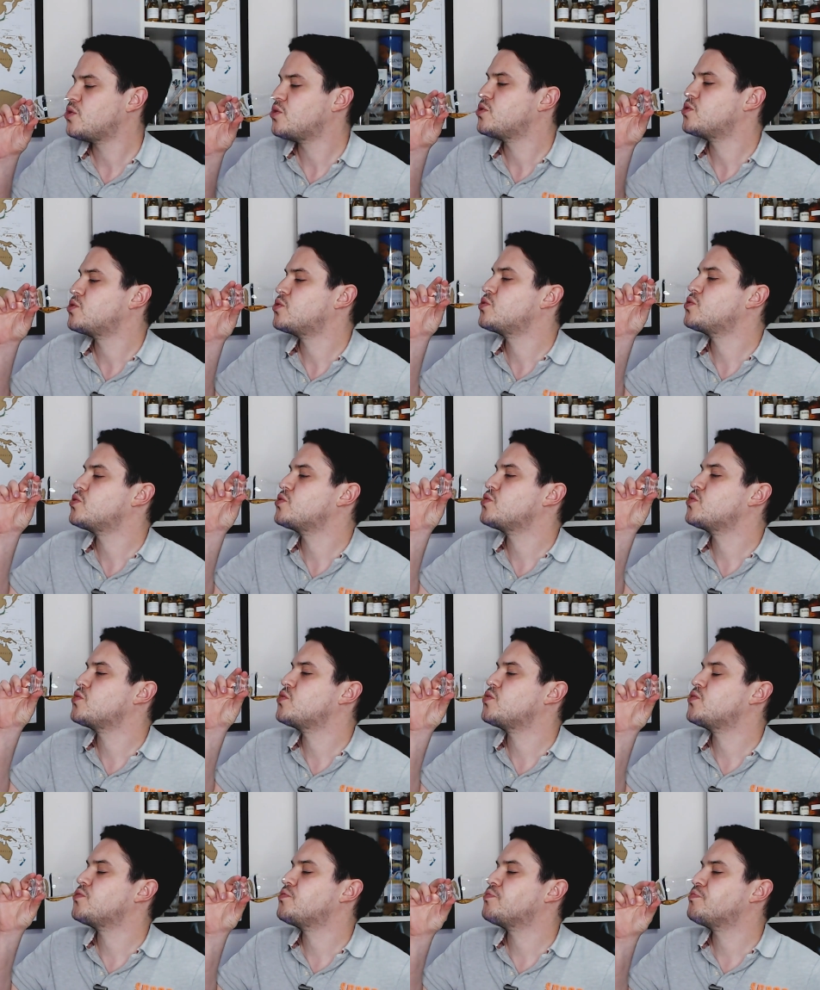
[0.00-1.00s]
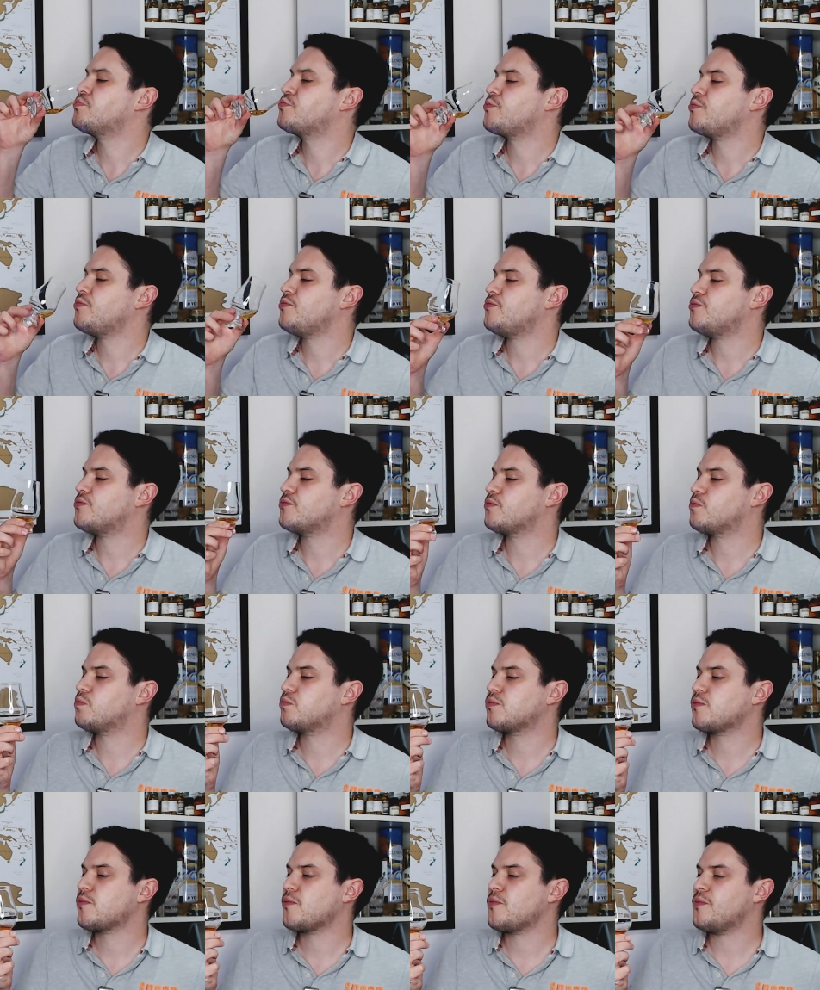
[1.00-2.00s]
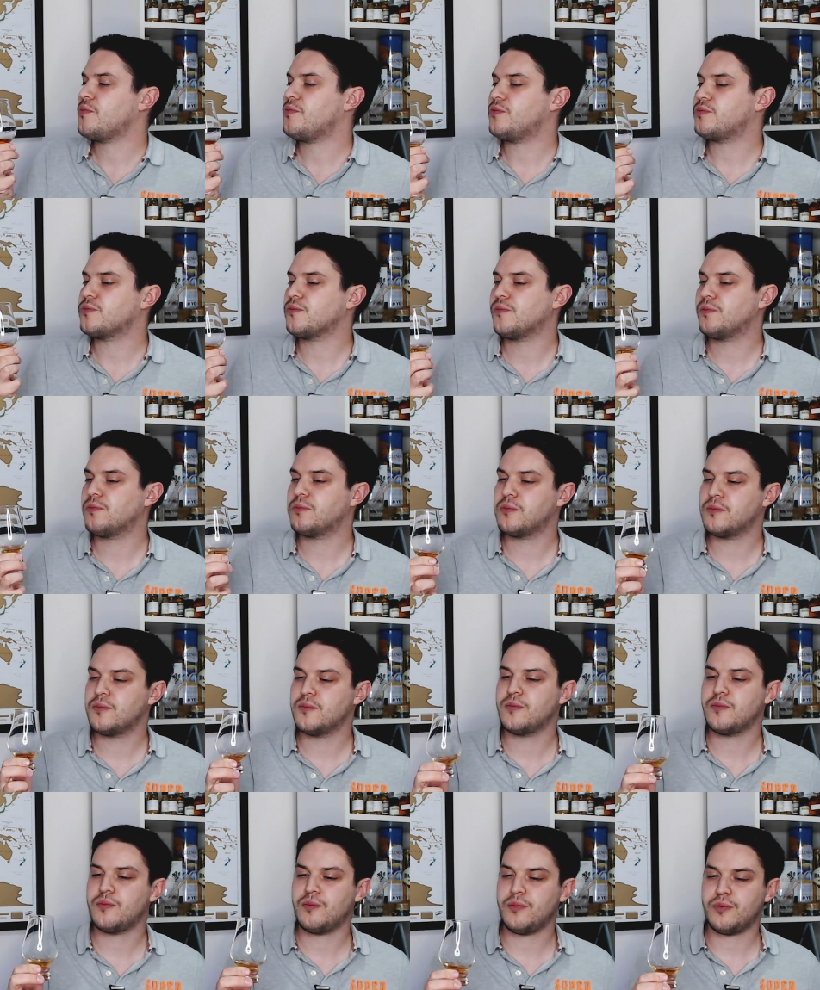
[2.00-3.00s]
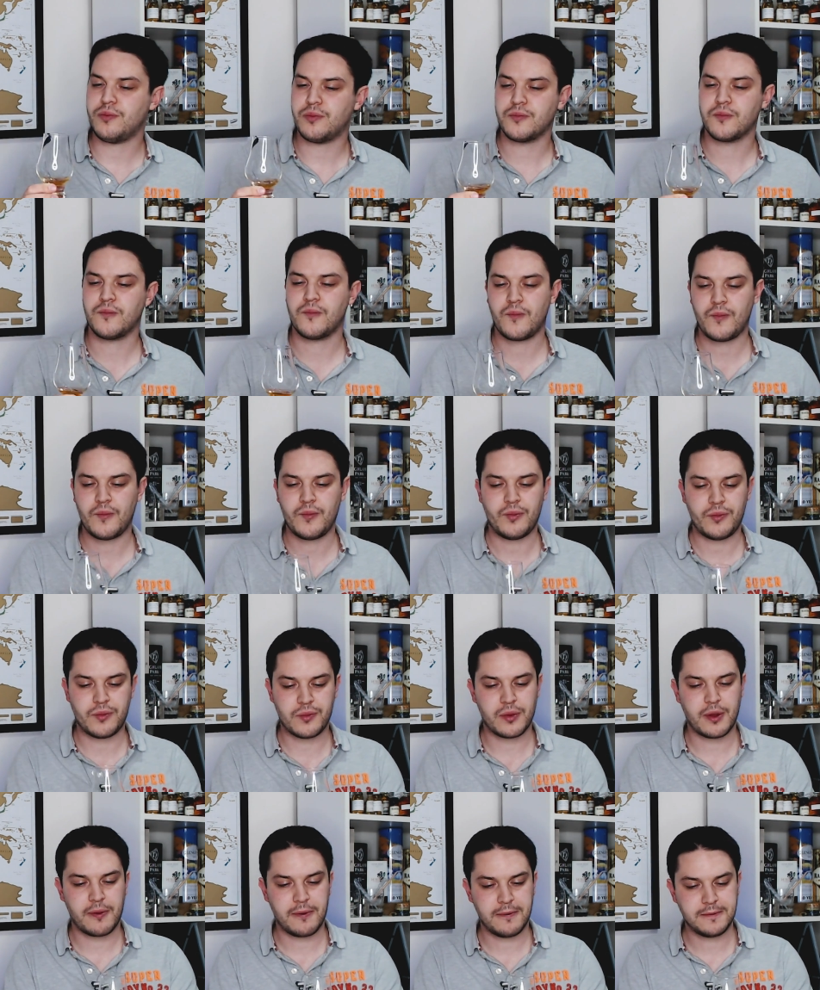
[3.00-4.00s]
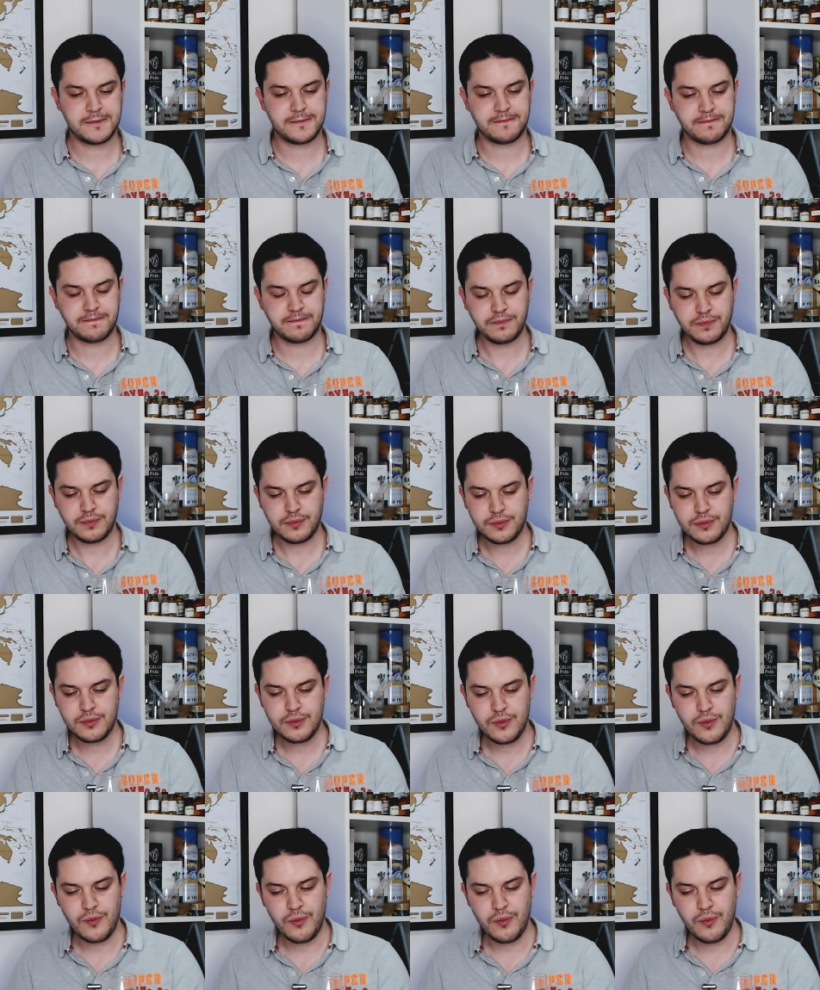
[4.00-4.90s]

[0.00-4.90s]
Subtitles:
(no one is talking)